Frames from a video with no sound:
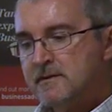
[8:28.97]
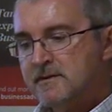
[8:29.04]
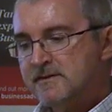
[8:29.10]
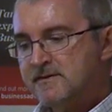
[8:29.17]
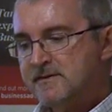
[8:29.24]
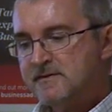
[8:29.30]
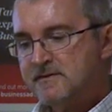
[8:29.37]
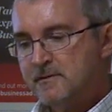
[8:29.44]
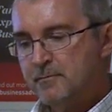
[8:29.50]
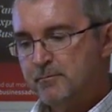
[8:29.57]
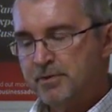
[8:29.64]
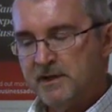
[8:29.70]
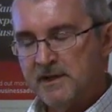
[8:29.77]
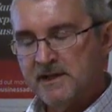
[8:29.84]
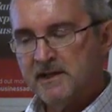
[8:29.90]
this is
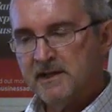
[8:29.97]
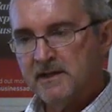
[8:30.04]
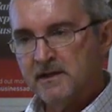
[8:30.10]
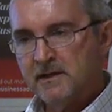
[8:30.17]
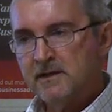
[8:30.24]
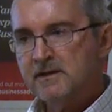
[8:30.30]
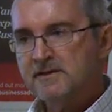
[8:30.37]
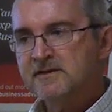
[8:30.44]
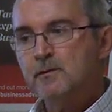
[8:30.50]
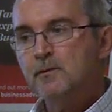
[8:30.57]
completely inert.